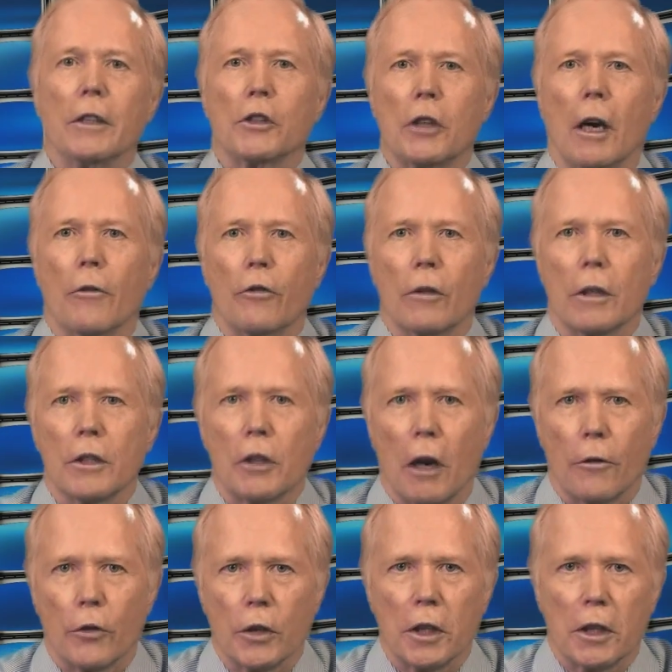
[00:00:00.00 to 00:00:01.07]
it tougher and
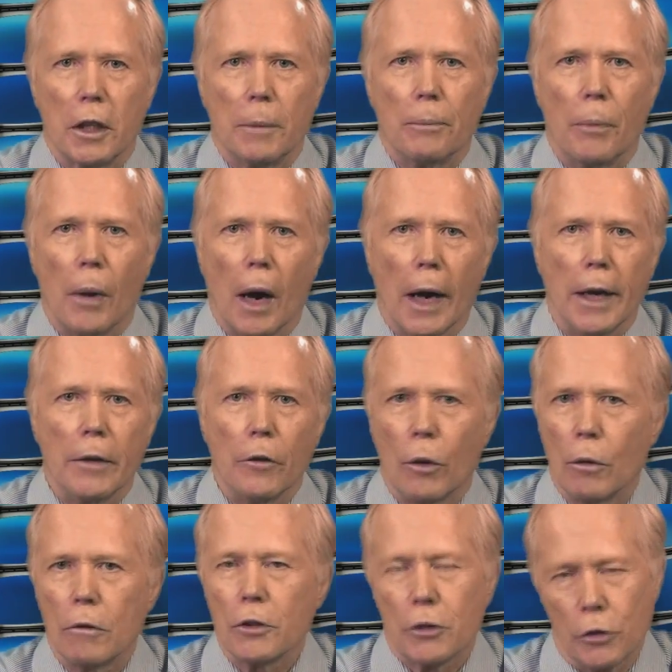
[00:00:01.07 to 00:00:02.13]
tougher to keep buying
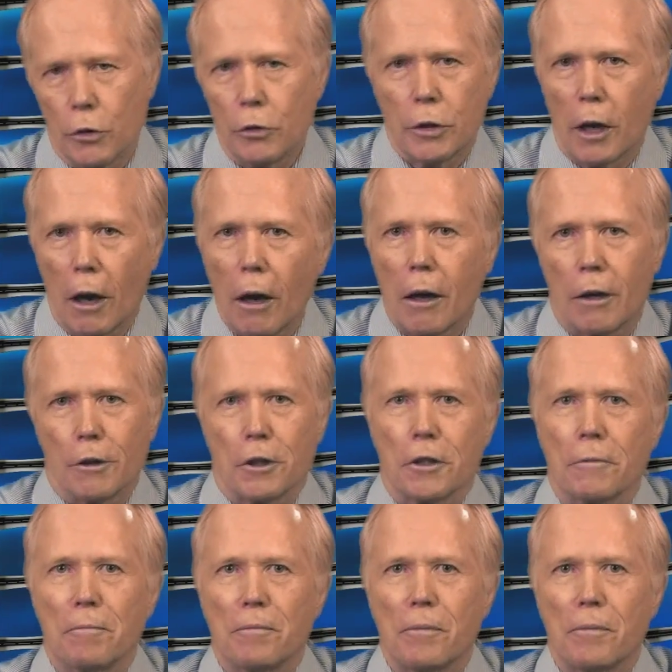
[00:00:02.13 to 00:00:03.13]
those new cars.